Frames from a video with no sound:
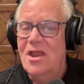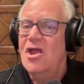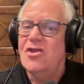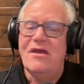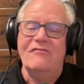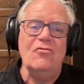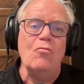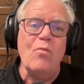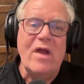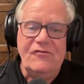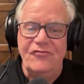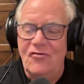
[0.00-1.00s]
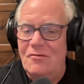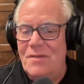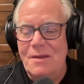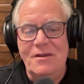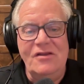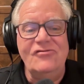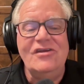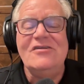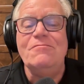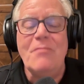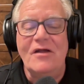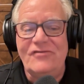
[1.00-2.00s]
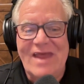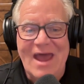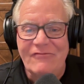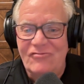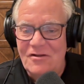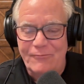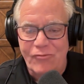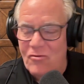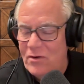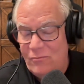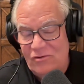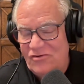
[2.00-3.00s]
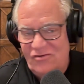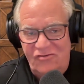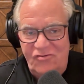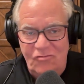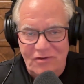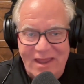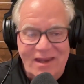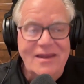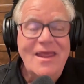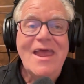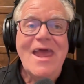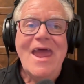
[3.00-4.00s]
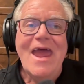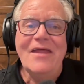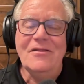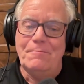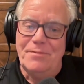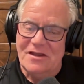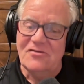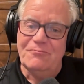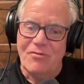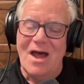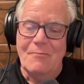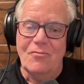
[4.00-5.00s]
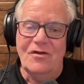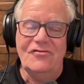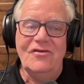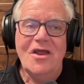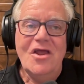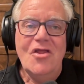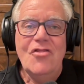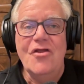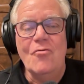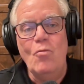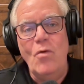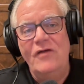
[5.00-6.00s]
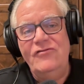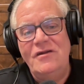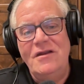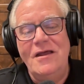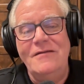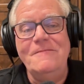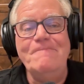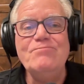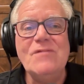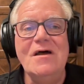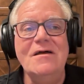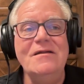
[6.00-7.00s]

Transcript: You have to wait for it, maybe 6 months after the program, which is too late. And the biggest problem was there wasn't a